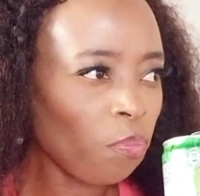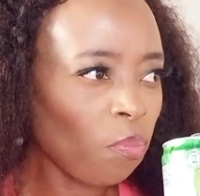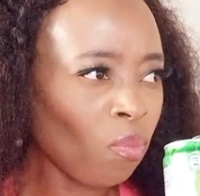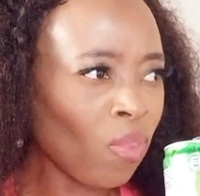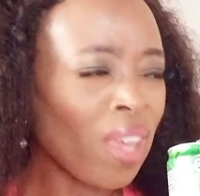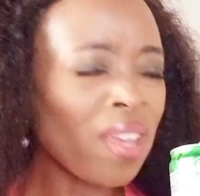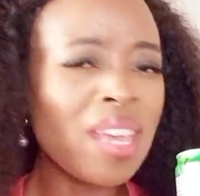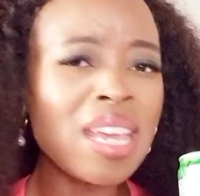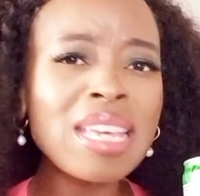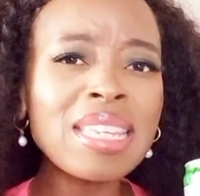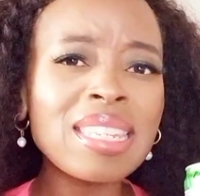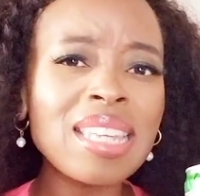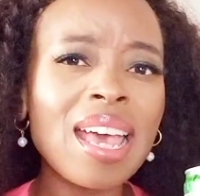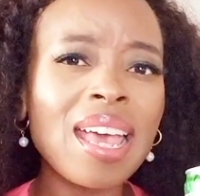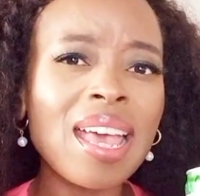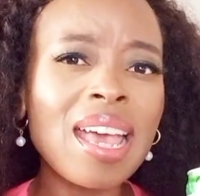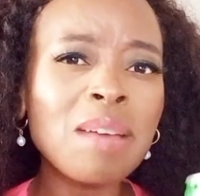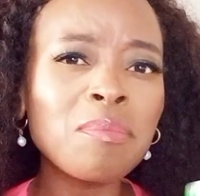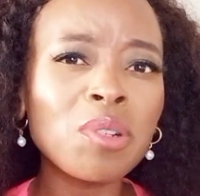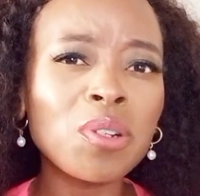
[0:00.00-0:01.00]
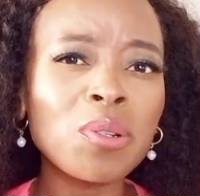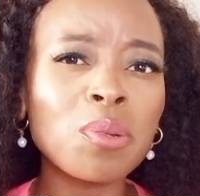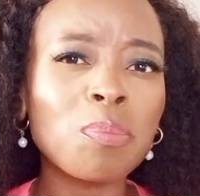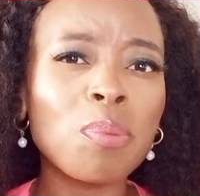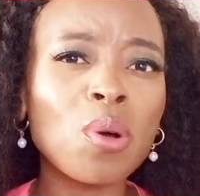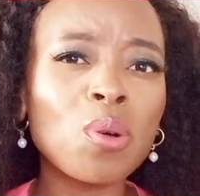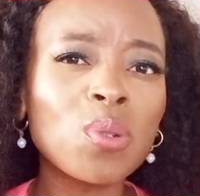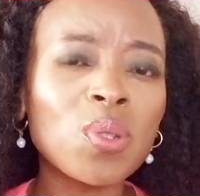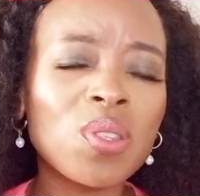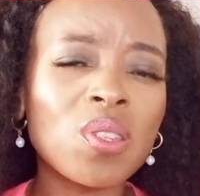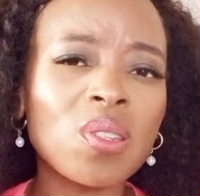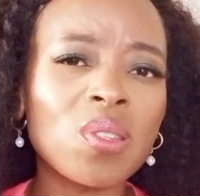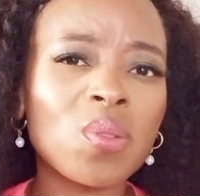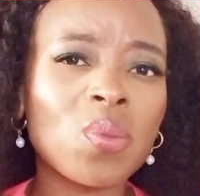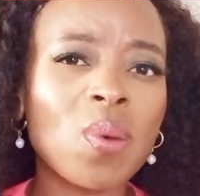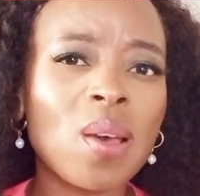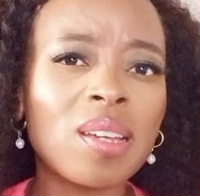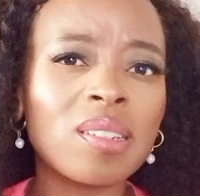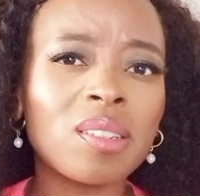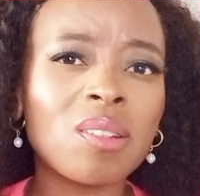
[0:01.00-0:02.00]
Yes, I am going to post this
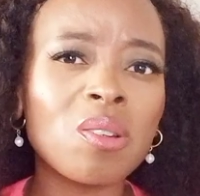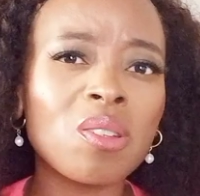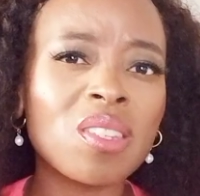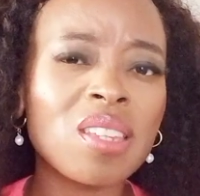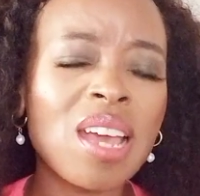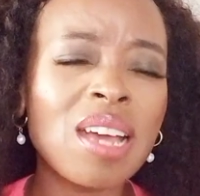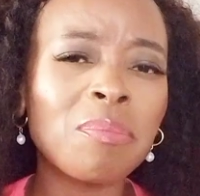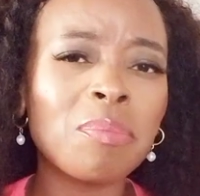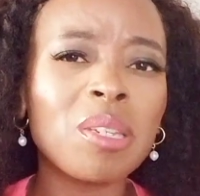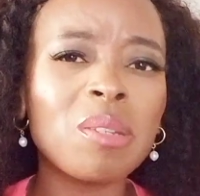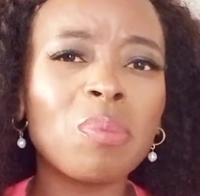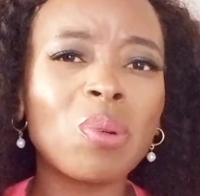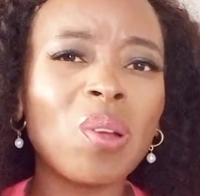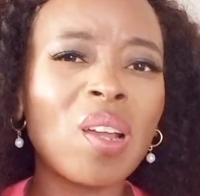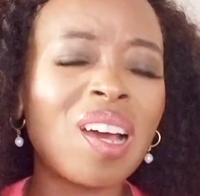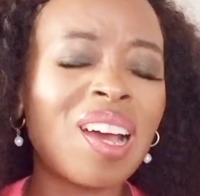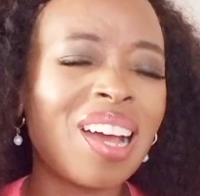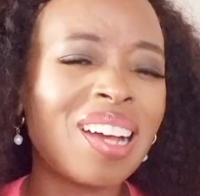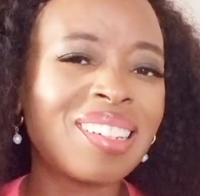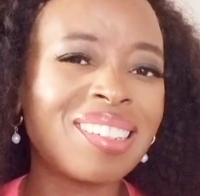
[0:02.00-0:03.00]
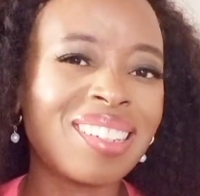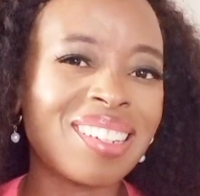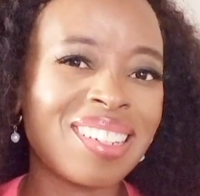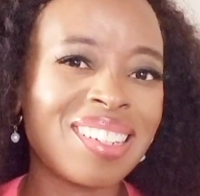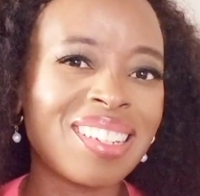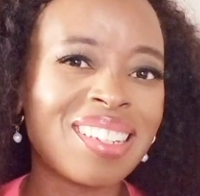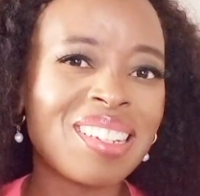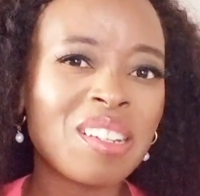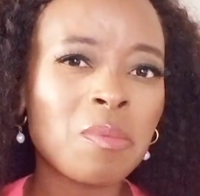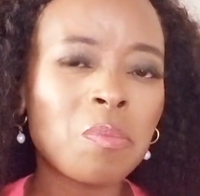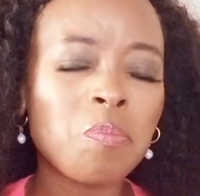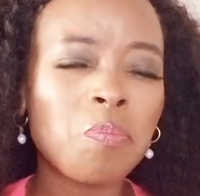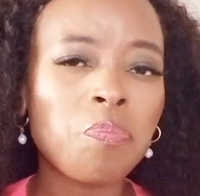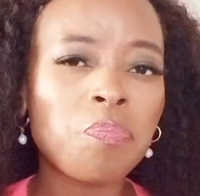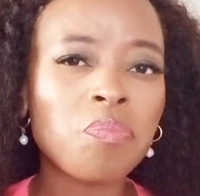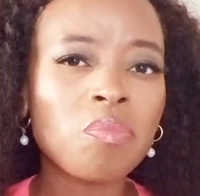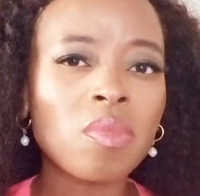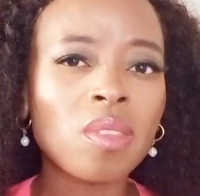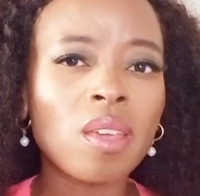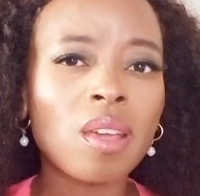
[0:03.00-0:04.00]
one because young people are hungry.
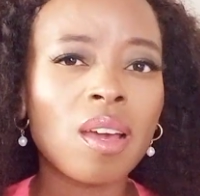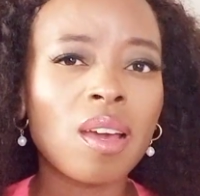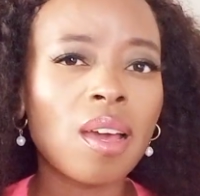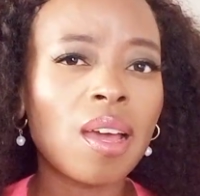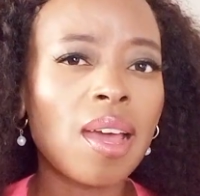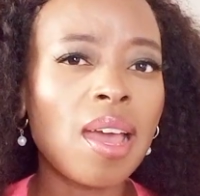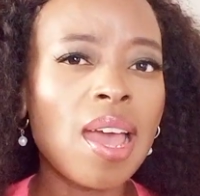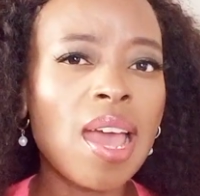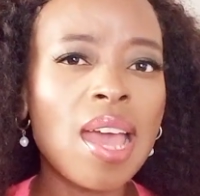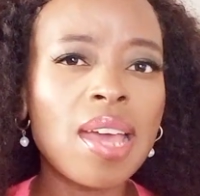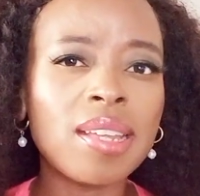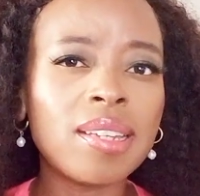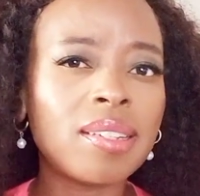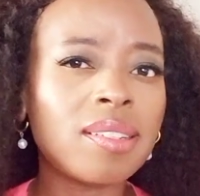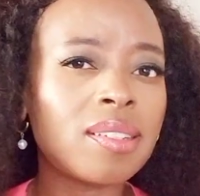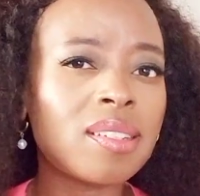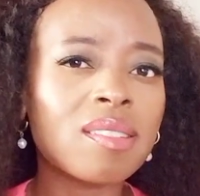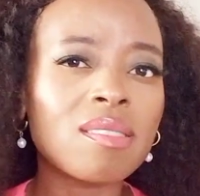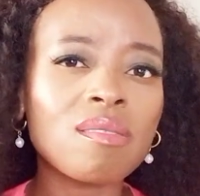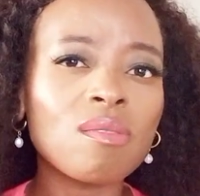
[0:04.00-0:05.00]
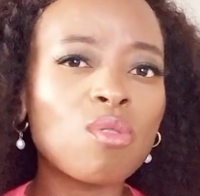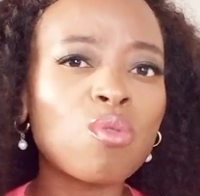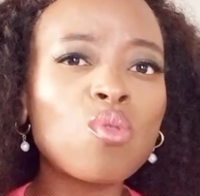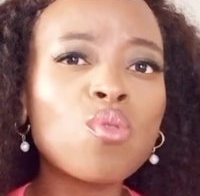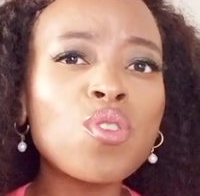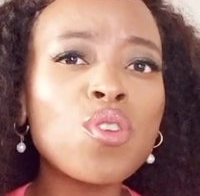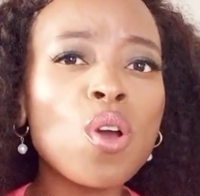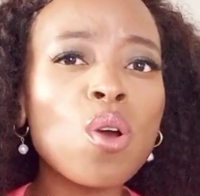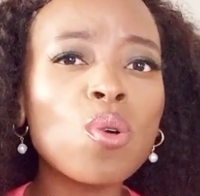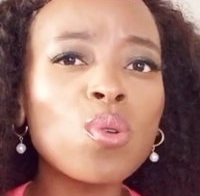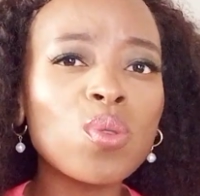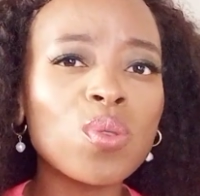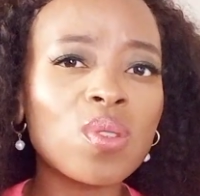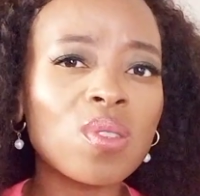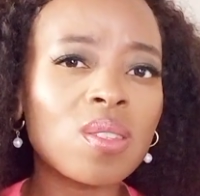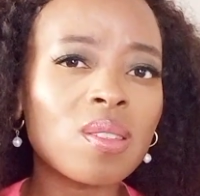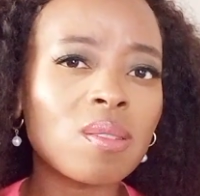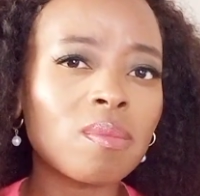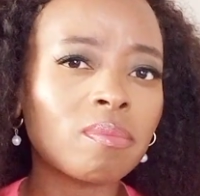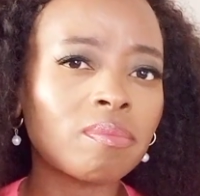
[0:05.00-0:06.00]
And who
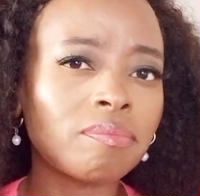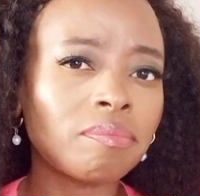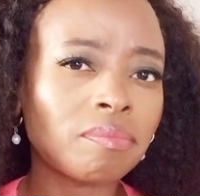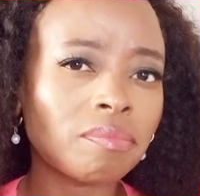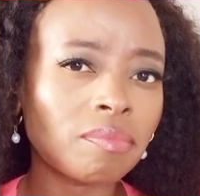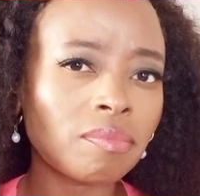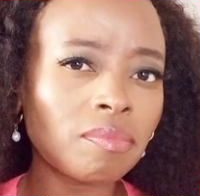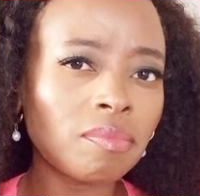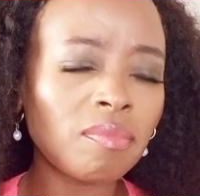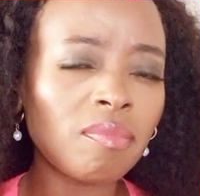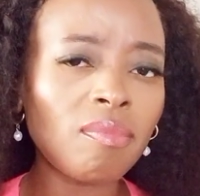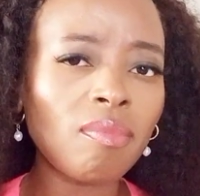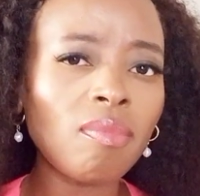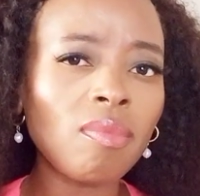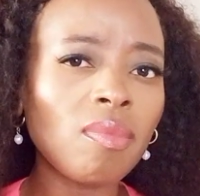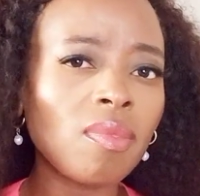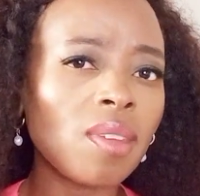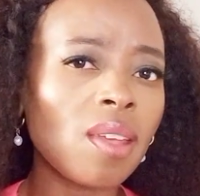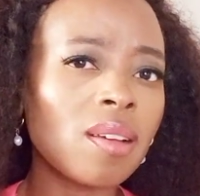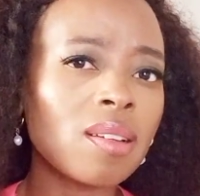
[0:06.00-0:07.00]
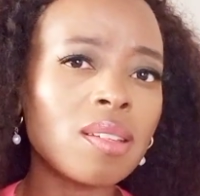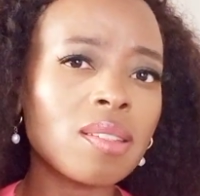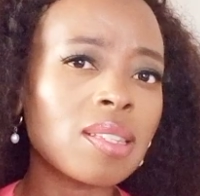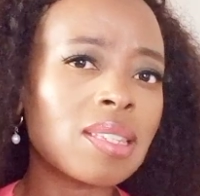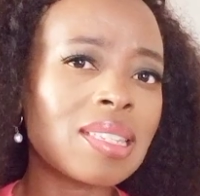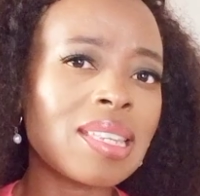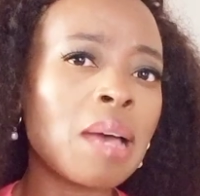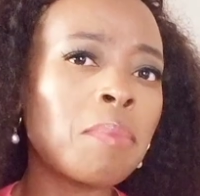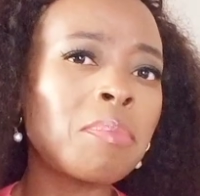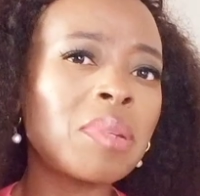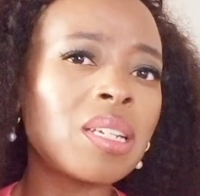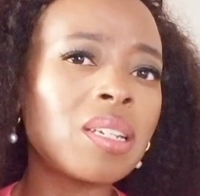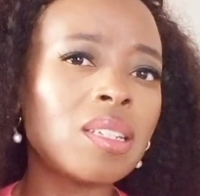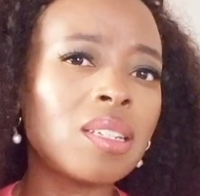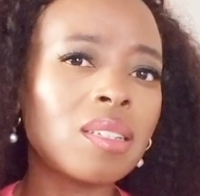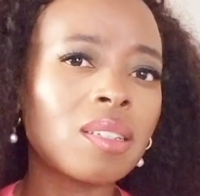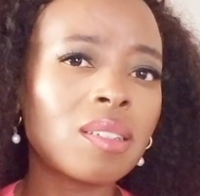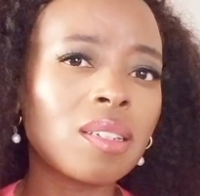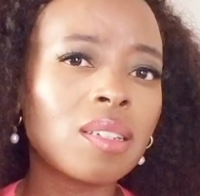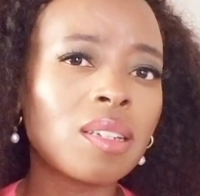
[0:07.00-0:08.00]
knows,
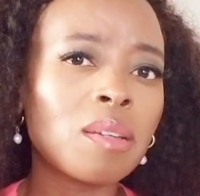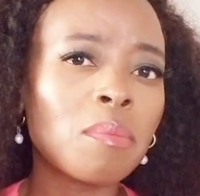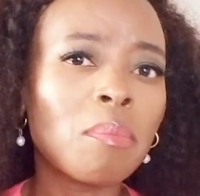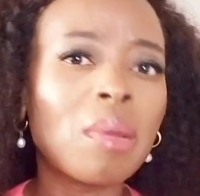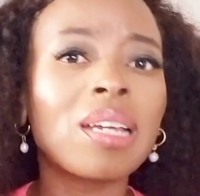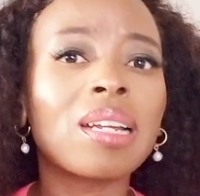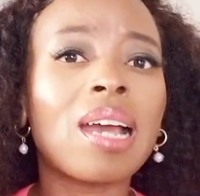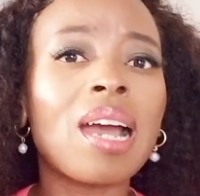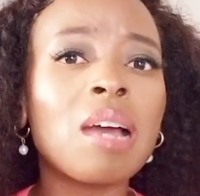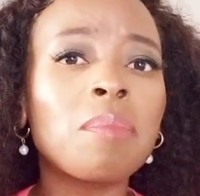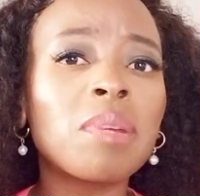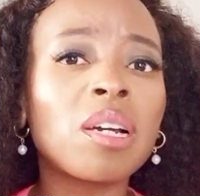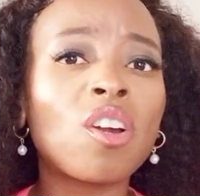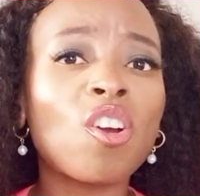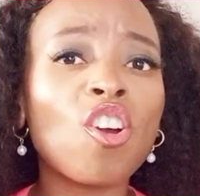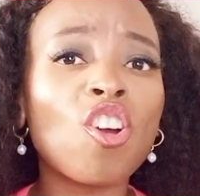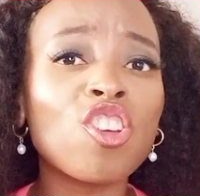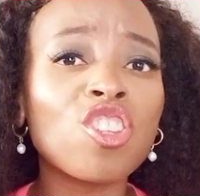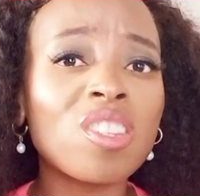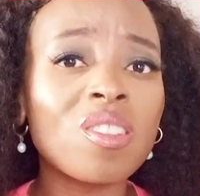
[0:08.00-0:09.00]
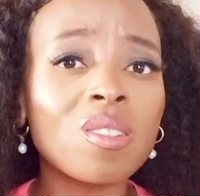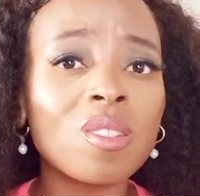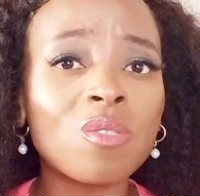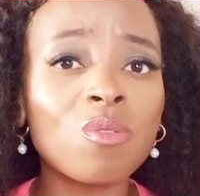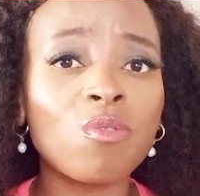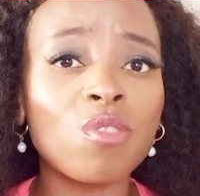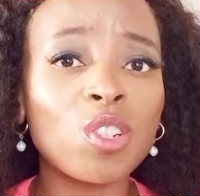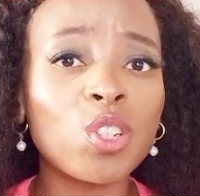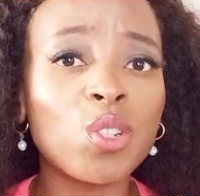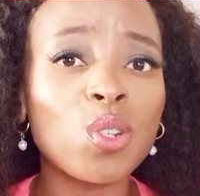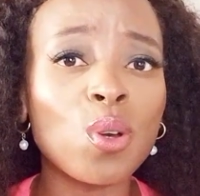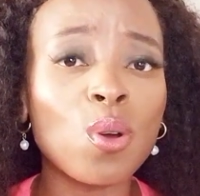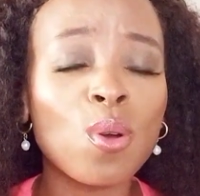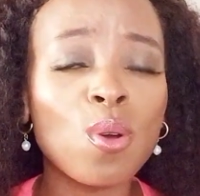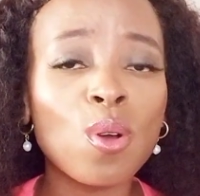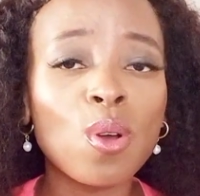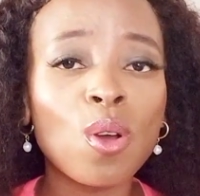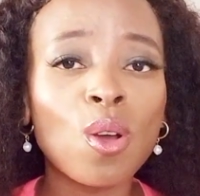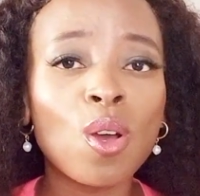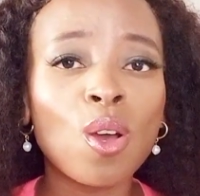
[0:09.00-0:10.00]
somebody might come across this video.
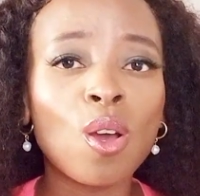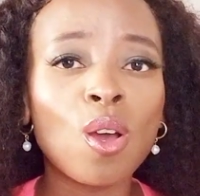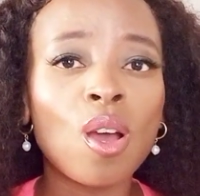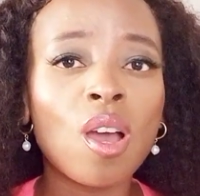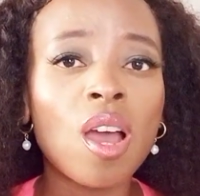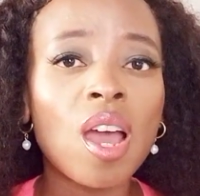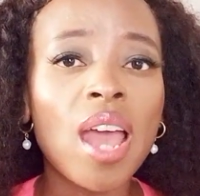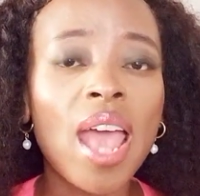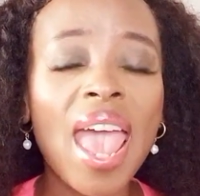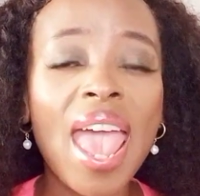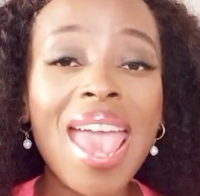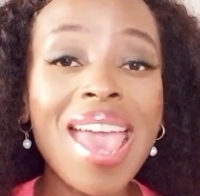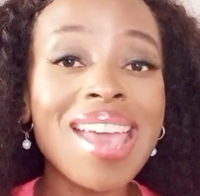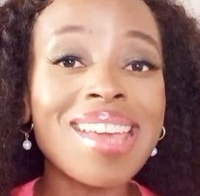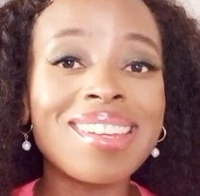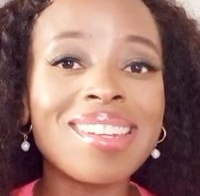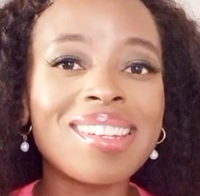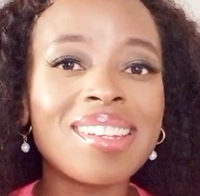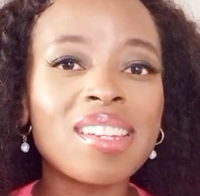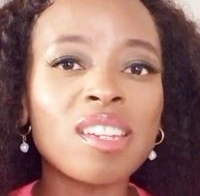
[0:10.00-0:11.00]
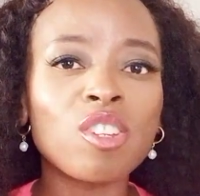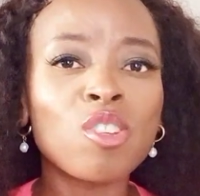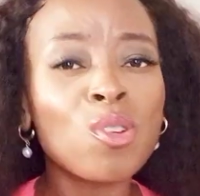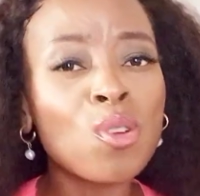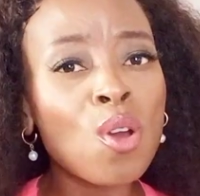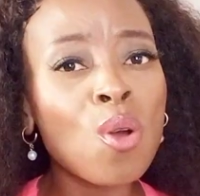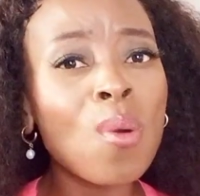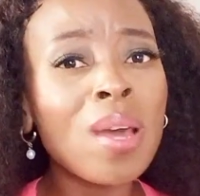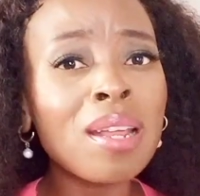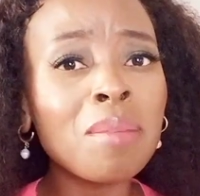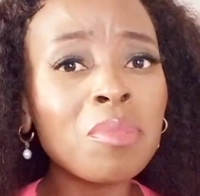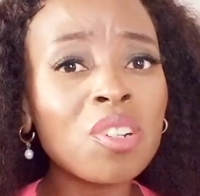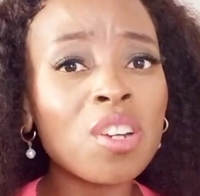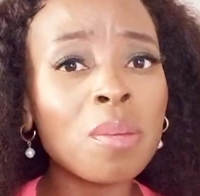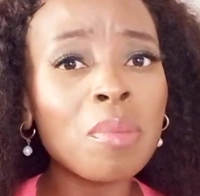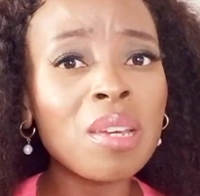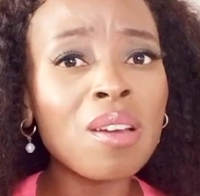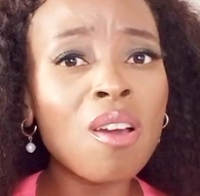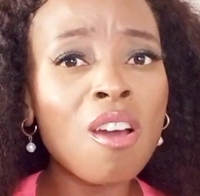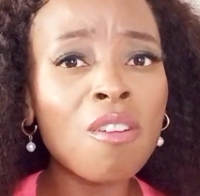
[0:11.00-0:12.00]
And you know what I'm
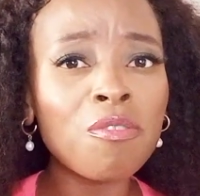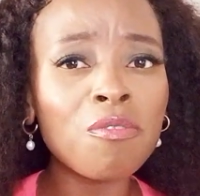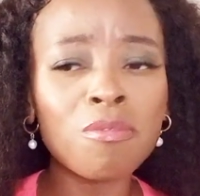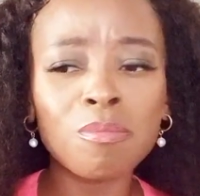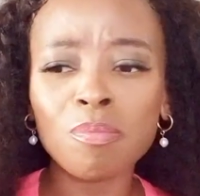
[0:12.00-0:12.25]
dreaming of?